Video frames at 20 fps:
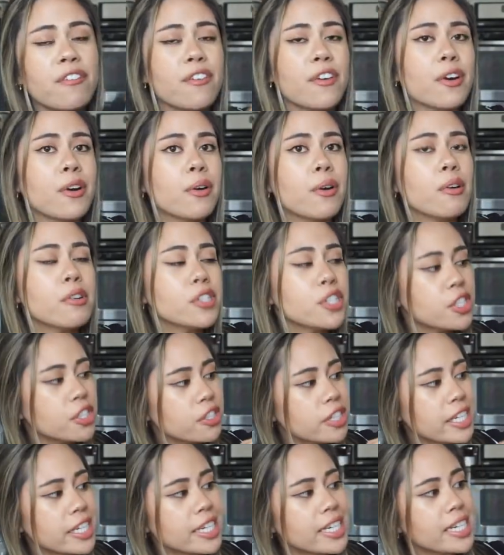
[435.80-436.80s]
for
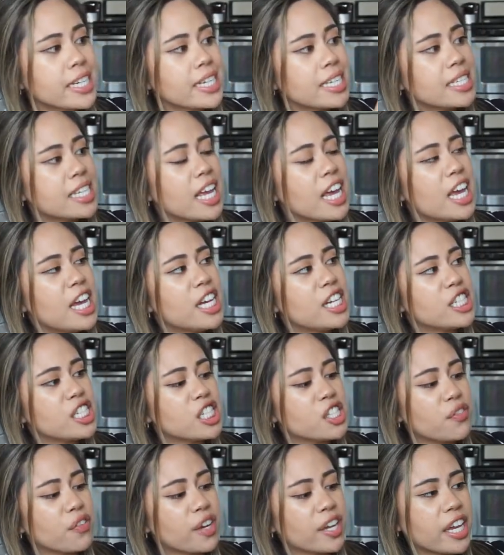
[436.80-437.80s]
groceries,
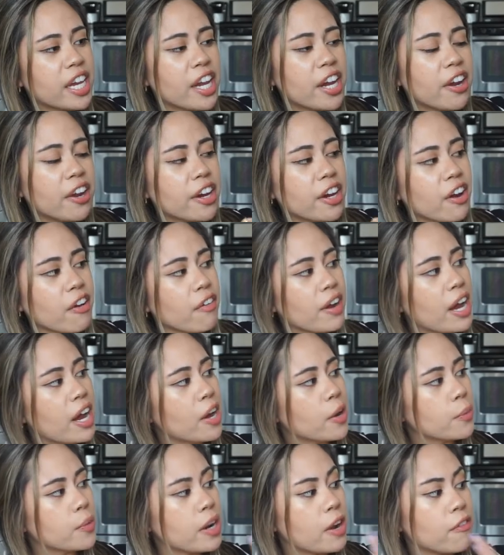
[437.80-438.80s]
just for carrying
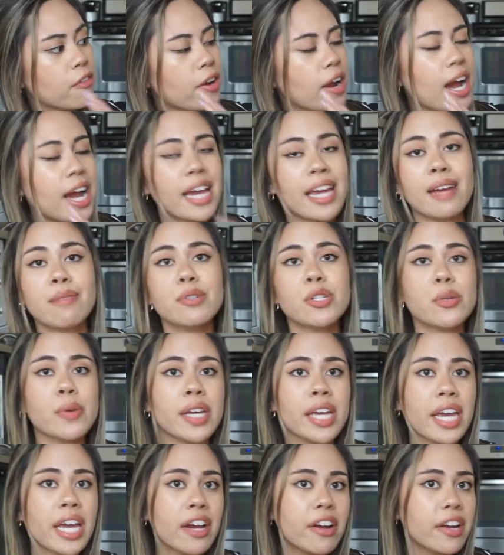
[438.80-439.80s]
around whenever I am
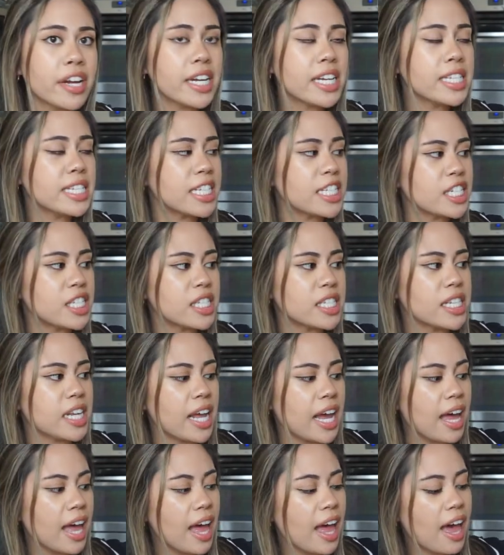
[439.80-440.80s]
doing errands. I just need
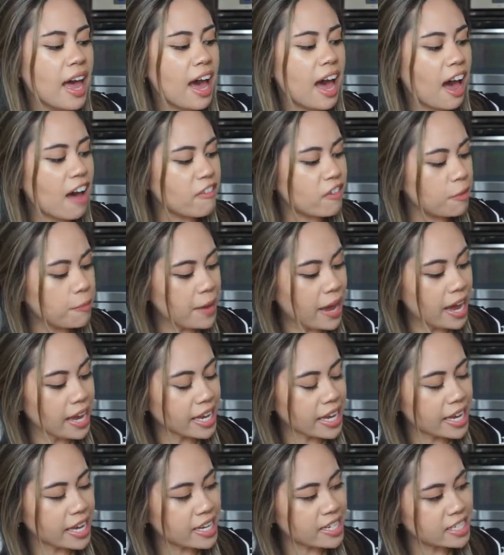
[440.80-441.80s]
to have a bag
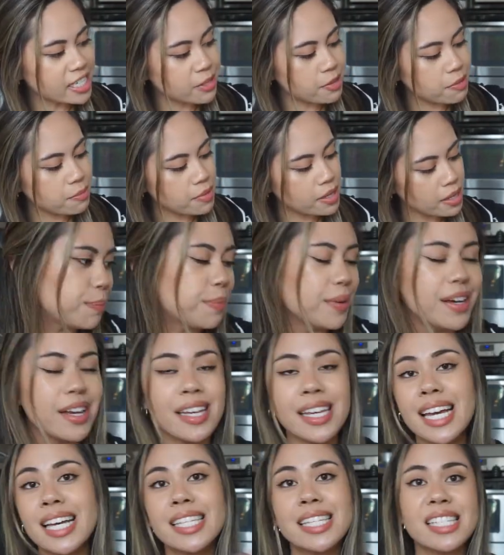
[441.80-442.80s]
handy with me.
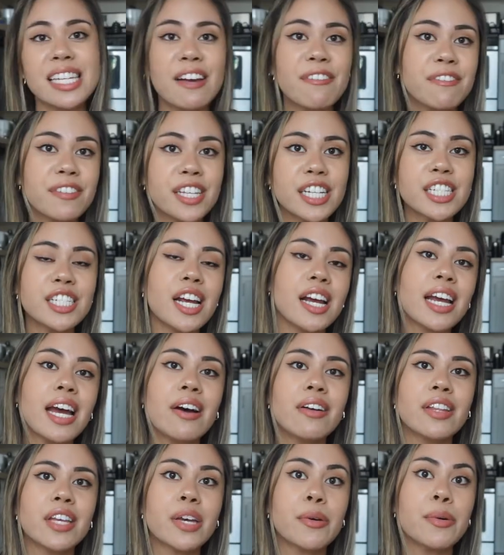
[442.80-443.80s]
But yes, definitely check
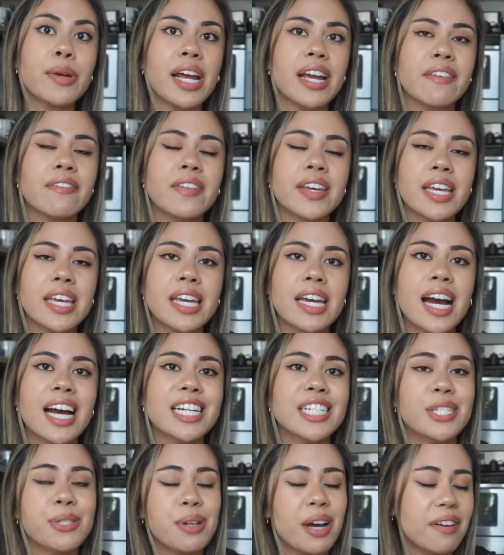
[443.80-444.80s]
out Liquid IV.
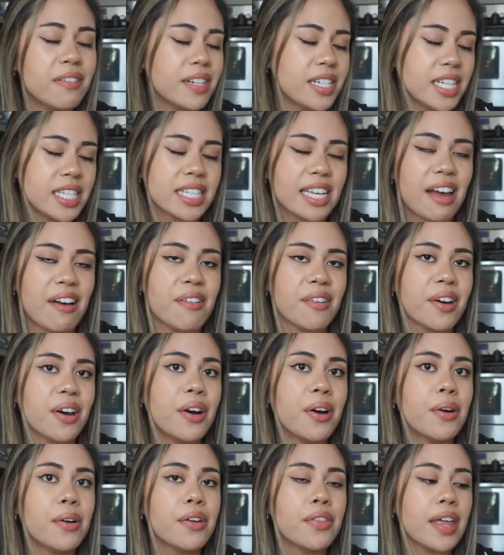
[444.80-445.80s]
I do have a discount
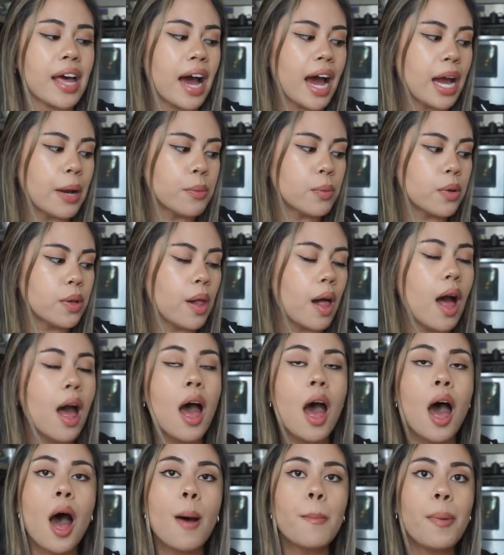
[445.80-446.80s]
code that I will
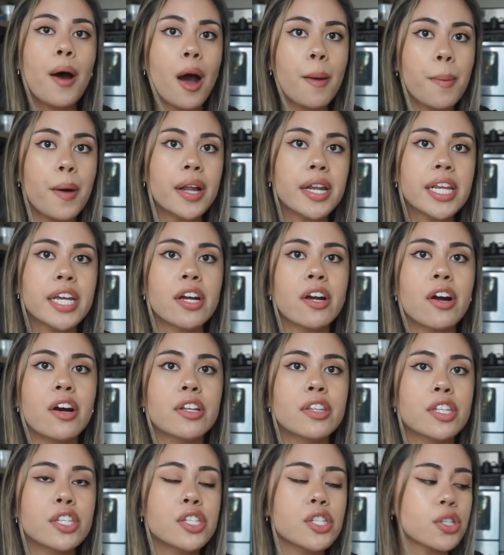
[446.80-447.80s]
pop on here
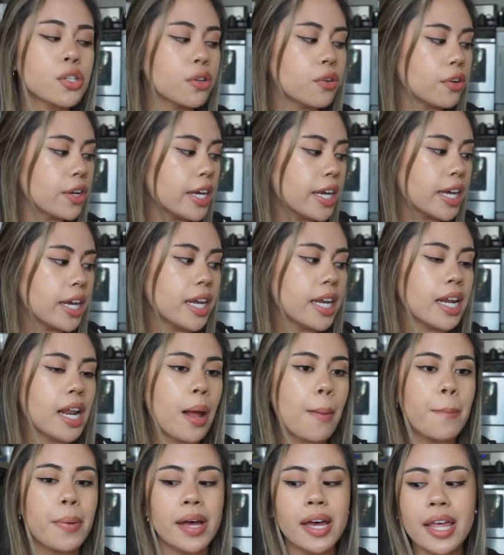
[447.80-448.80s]
on the screen,
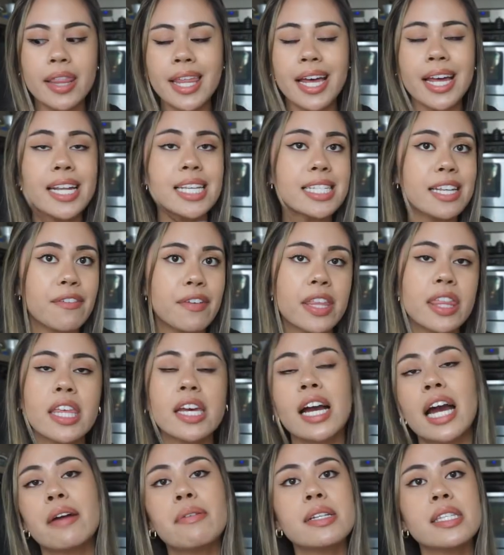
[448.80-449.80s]
but that is
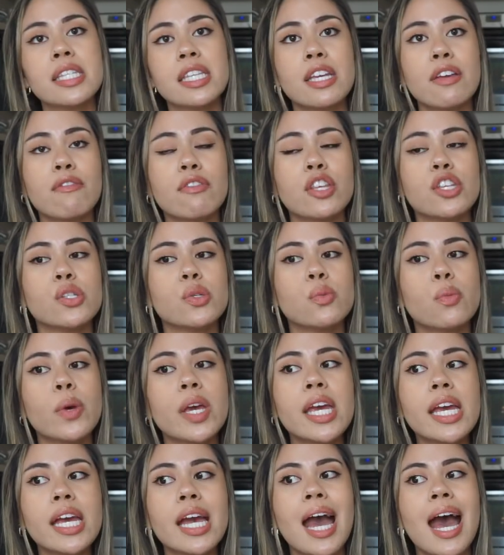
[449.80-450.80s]
everything I received this
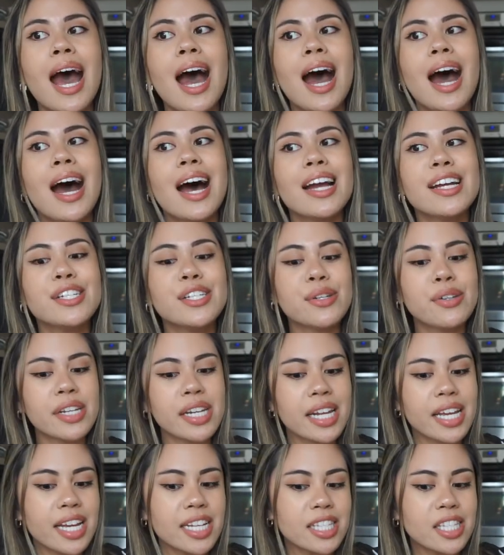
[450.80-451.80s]
week. I do need
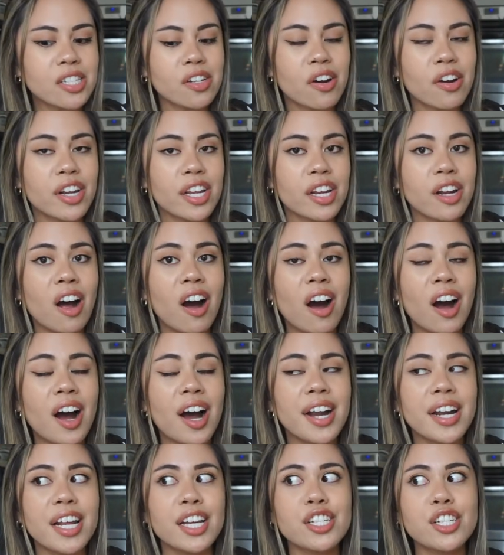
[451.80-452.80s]
to get started
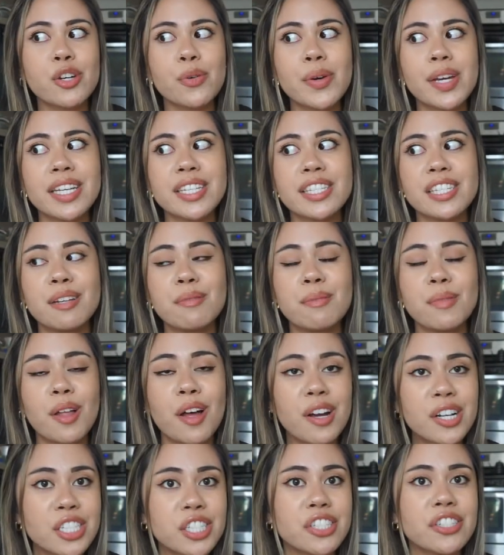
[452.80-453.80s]
on doing some
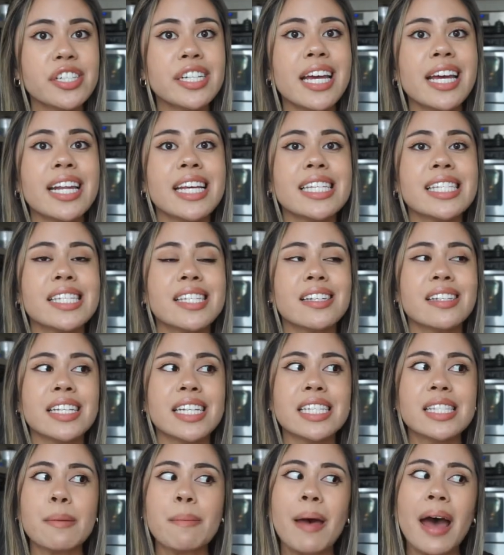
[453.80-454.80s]
laundry, and I still
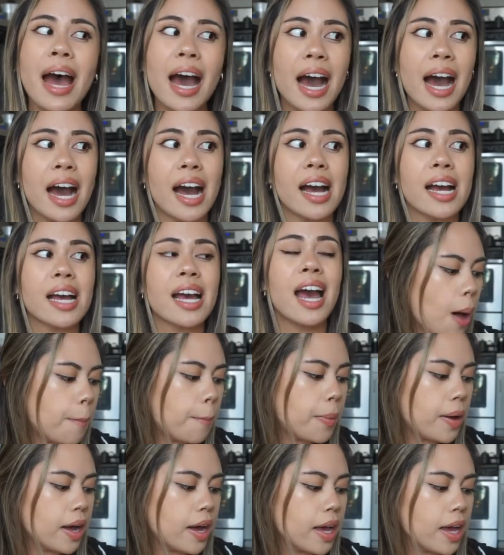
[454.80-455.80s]
need to pack.
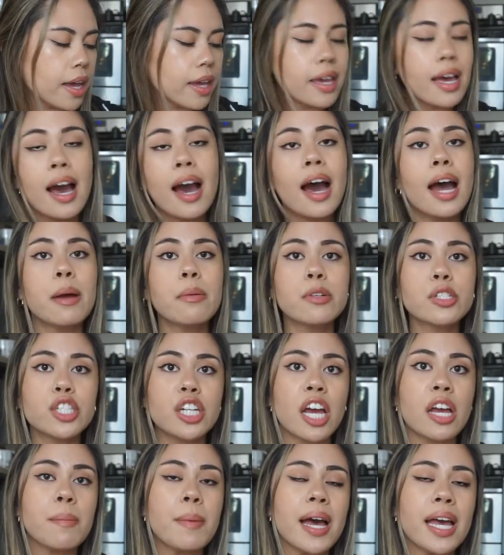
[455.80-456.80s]
But yeah, I will
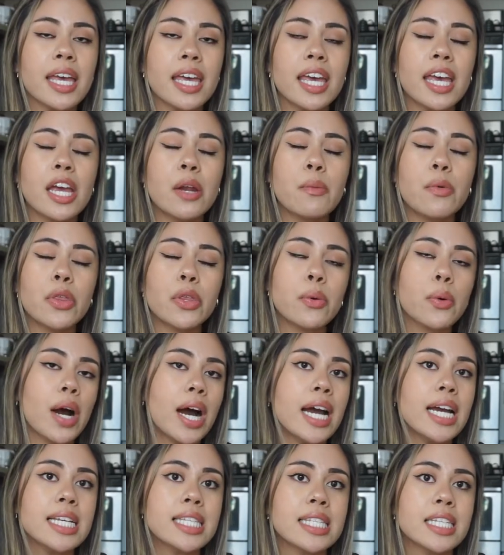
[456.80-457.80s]
check back in with you
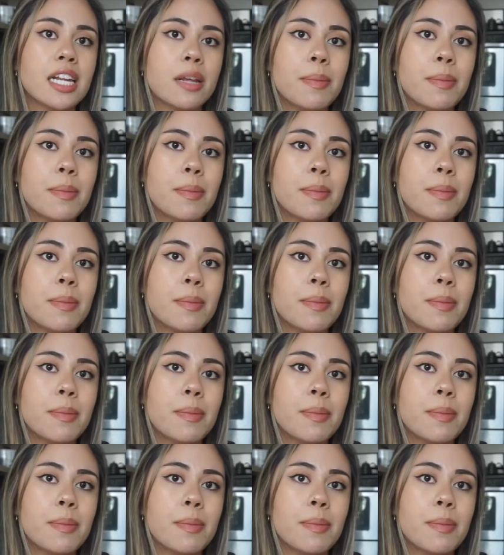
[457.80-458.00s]
guys in a